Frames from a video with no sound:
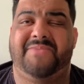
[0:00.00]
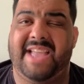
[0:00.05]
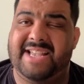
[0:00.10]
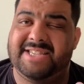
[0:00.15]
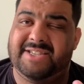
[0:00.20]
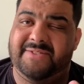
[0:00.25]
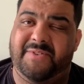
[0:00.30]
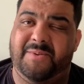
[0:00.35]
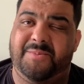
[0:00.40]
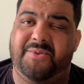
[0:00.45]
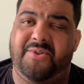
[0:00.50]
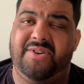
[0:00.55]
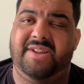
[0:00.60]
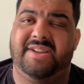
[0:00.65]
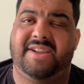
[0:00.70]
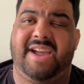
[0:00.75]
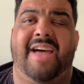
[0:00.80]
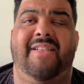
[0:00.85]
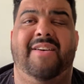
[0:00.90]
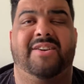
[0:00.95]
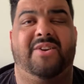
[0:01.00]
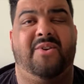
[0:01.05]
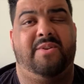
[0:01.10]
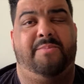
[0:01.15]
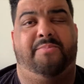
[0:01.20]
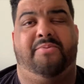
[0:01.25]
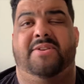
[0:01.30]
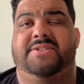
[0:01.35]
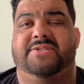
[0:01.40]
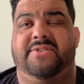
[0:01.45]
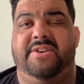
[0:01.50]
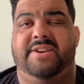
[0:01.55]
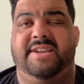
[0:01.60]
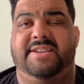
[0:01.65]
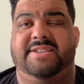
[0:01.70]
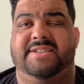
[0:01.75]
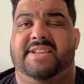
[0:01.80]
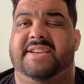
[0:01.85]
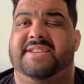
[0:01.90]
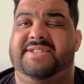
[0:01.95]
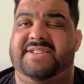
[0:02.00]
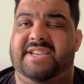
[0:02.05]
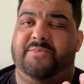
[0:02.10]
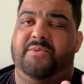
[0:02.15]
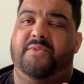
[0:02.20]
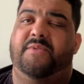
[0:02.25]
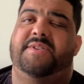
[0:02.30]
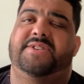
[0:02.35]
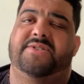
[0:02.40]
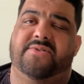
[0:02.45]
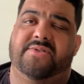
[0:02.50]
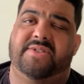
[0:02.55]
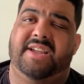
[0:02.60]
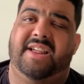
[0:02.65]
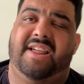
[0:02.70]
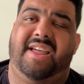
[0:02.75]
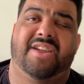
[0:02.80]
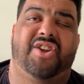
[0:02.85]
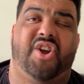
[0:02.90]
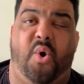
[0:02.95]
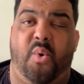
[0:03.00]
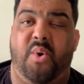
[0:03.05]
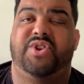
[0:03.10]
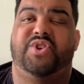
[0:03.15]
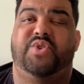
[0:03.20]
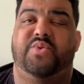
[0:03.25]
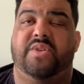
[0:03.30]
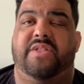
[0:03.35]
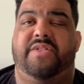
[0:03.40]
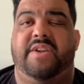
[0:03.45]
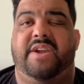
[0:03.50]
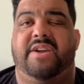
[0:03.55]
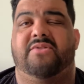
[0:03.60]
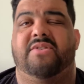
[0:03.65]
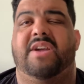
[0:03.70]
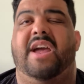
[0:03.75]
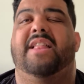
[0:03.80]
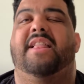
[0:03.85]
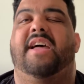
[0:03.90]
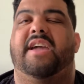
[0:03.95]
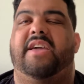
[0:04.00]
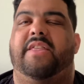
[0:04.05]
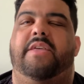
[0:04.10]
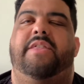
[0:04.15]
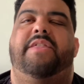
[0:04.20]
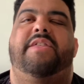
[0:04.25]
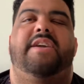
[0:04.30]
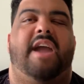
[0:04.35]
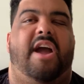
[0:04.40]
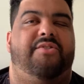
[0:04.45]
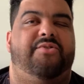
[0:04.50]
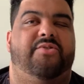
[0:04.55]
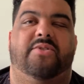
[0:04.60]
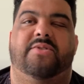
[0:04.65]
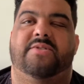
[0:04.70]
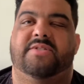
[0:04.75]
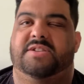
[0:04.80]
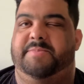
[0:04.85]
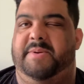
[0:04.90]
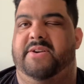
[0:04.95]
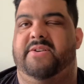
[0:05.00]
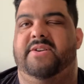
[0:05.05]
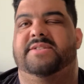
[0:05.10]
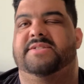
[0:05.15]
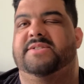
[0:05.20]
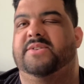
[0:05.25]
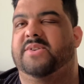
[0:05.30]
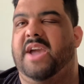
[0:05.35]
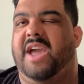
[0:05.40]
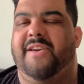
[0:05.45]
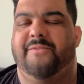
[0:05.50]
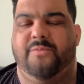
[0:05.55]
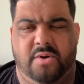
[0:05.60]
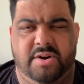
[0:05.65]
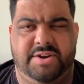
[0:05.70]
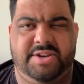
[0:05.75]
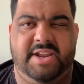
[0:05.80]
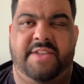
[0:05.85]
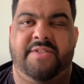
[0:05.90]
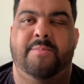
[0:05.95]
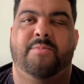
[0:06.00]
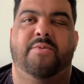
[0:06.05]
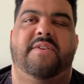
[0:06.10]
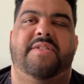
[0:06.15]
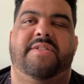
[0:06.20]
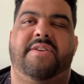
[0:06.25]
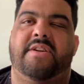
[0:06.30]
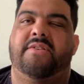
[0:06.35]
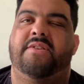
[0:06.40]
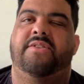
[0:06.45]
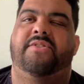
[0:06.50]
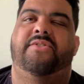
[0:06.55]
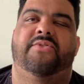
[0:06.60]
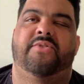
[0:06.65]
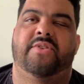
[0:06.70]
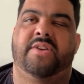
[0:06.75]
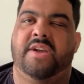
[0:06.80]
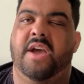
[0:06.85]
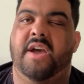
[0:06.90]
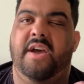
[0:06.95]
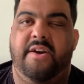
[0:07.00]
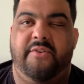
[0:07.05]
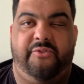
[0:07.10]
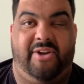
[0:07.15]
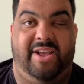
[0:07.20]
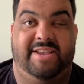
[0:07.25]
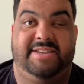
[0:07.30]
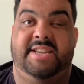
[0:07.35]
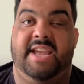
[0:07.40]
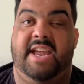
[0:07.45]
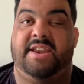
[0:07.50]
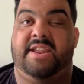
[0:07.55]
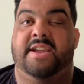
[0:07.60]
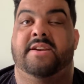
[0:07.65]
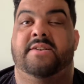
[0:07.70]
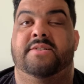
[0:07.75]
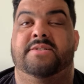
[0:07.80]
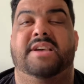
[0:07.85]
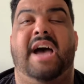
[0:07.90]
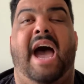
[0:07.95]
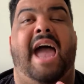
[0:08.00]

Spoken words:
As a film critic, I like going to press screenings. I like seeing movies early. I like going to the theater. I like the theatrical experience, okay? I've worked in the movie theater industry for the last 10 years.